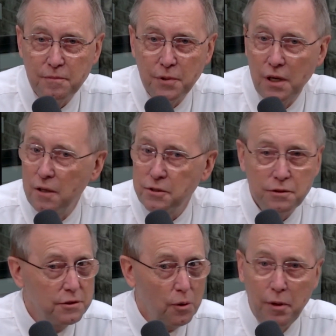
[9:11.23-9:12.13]
because
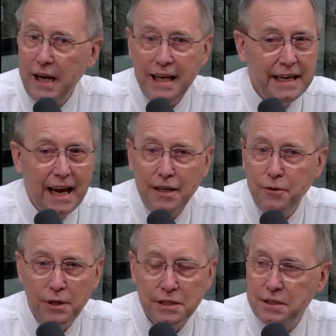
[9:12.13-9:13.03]
nobody had any
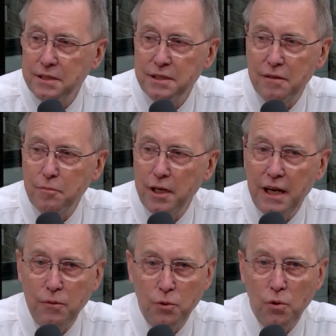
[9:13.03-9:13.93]
addresses. Everybody
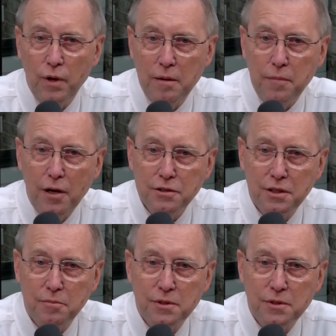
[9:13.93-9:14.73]
had rural route box numbers.